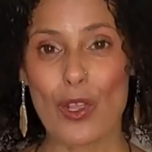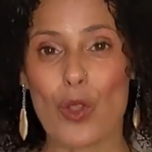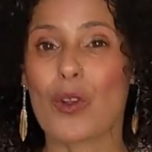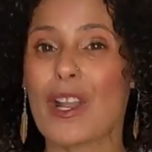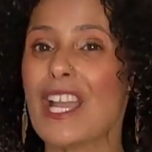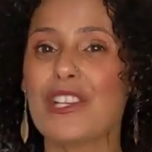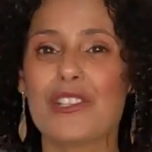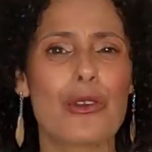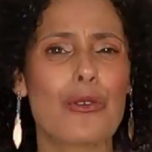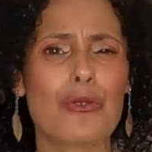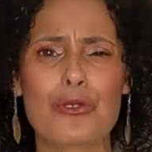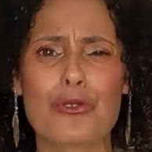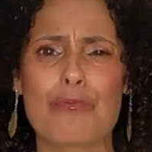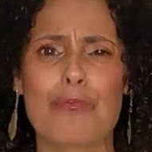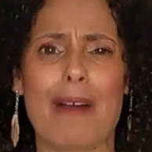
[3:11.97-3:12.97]
Okay, you don't
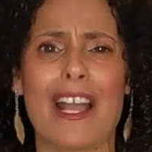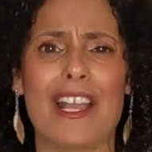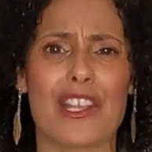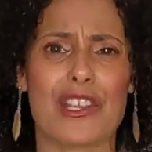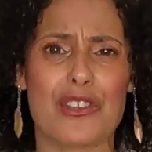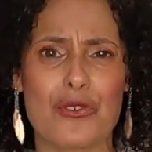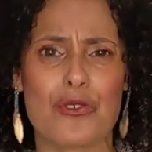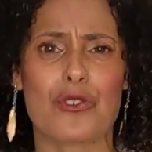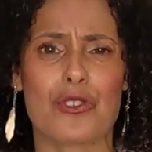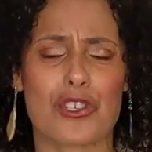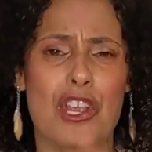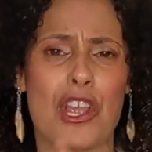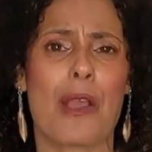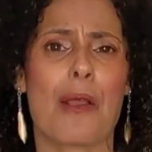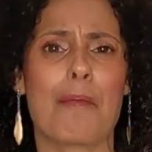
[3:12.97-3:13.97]
want to buy a
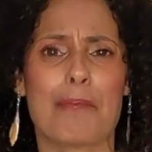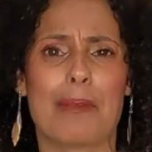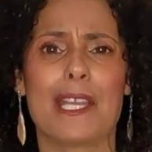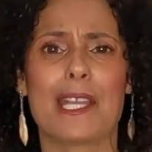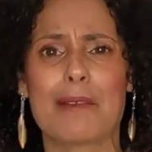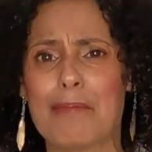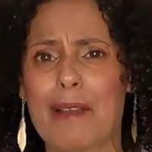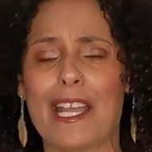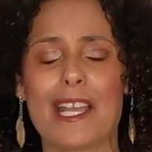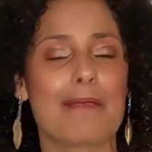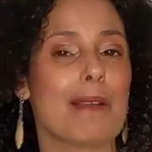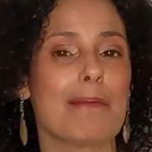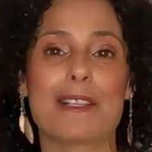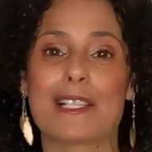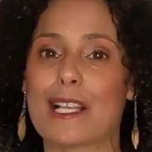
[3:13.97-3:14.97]
huge, big bag.
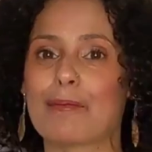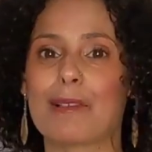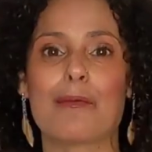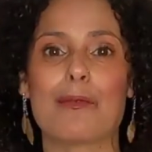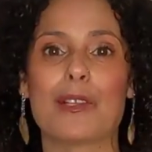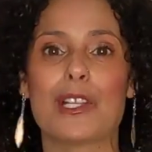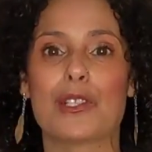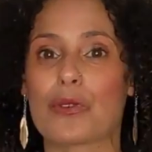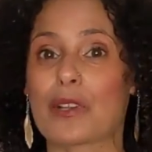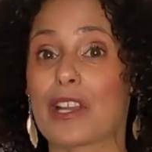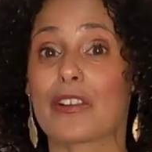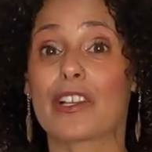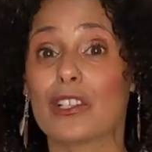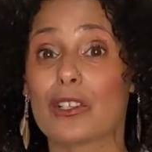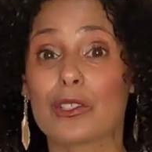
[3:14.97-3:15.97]
Maybe sometimes you need to
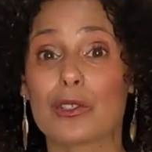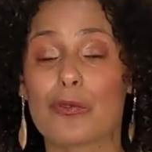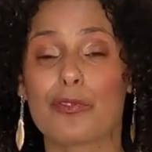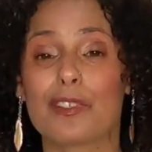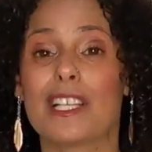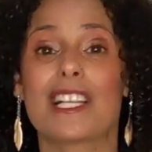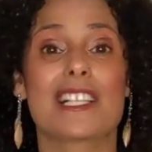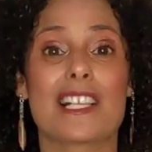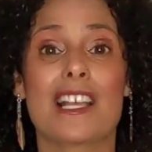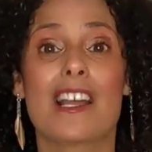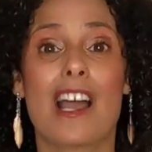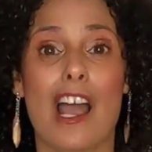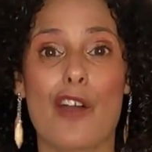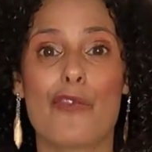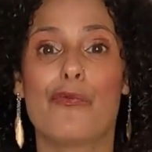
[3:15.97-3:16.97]
carry a lot of things,
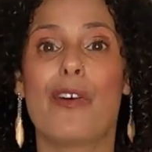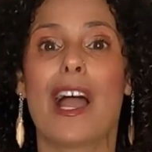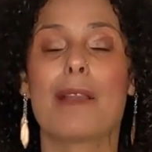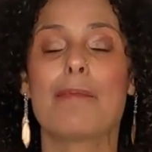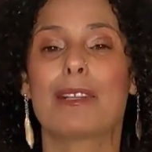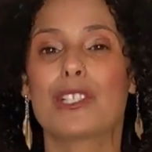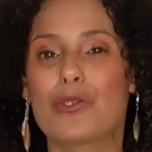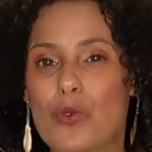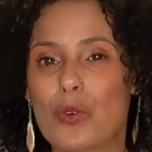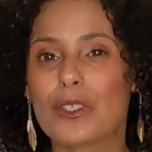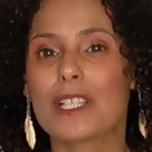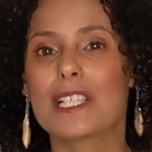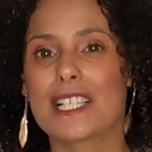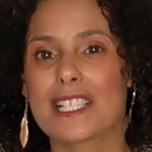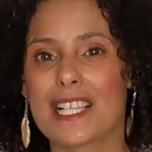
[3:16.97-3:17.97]
are fine, but you
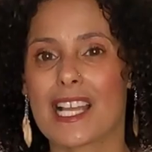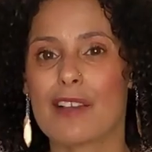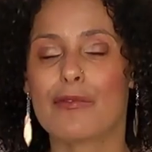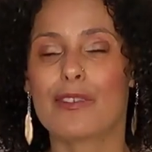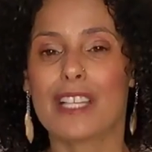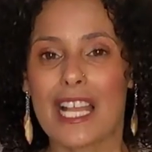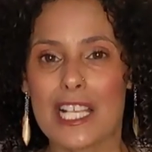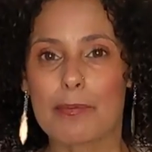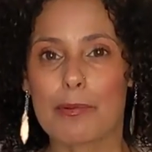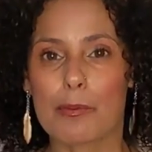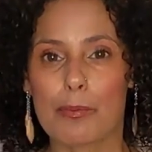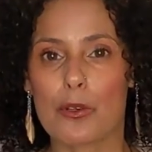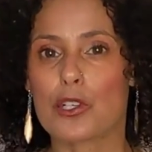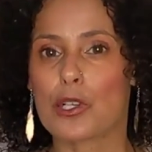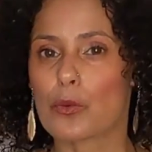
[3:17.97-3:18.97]
want it to have nice
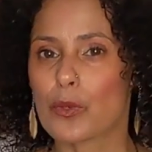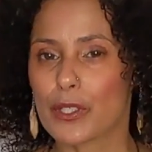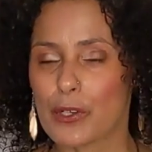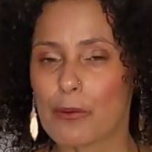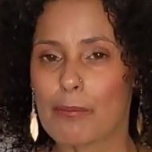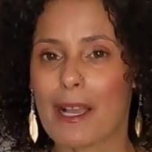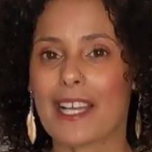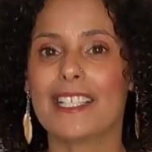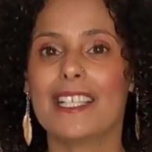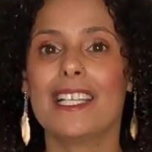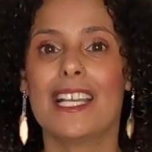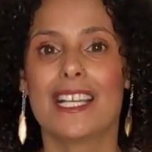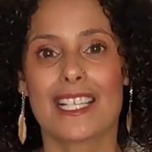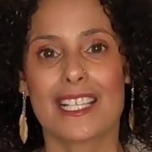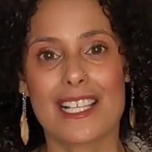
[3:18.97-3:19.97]
proportion with your
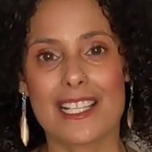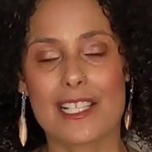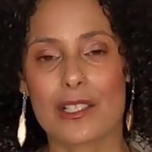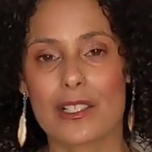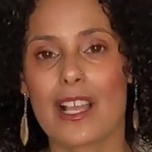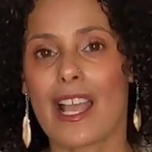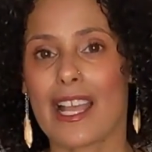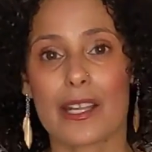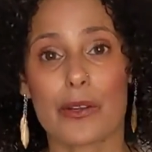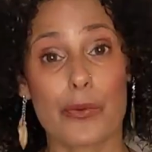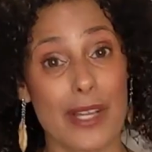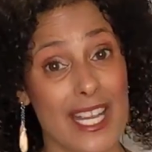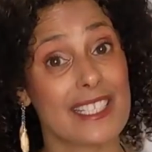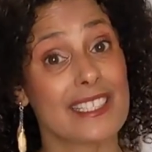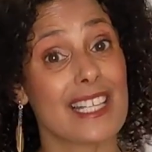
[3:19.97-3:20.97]
body. It
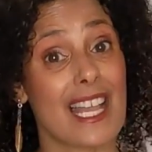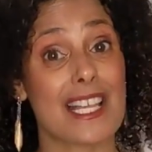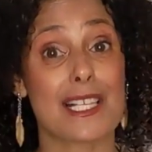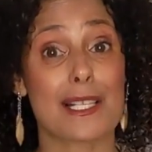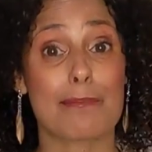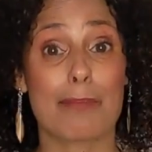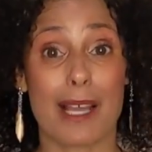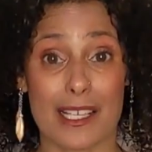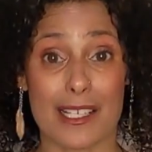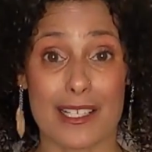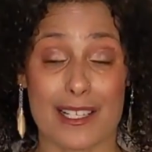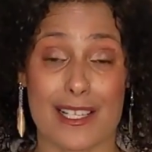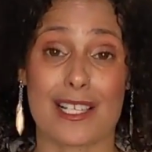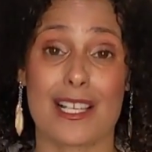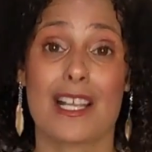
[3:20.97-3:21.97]
creates nice
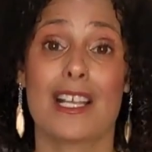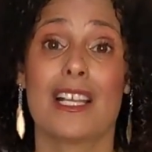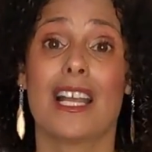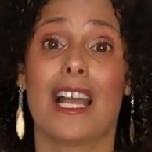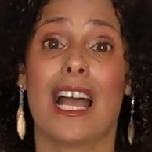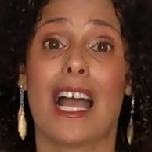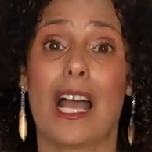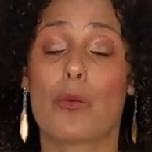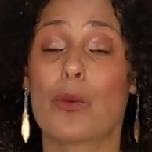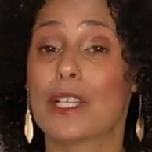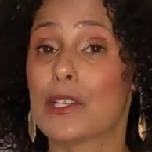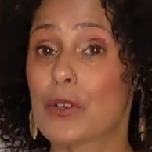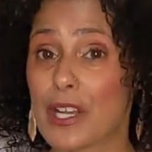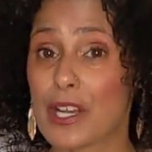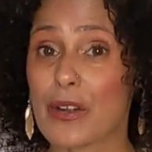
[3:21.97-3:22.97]
balance
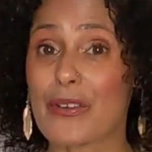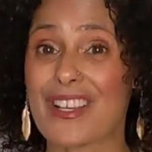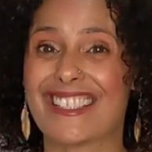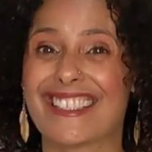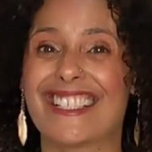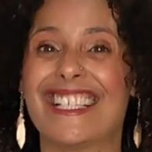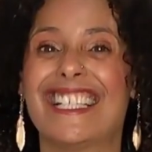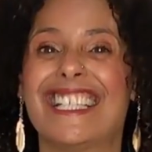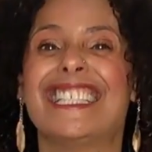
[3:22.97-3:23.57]
when you carry it.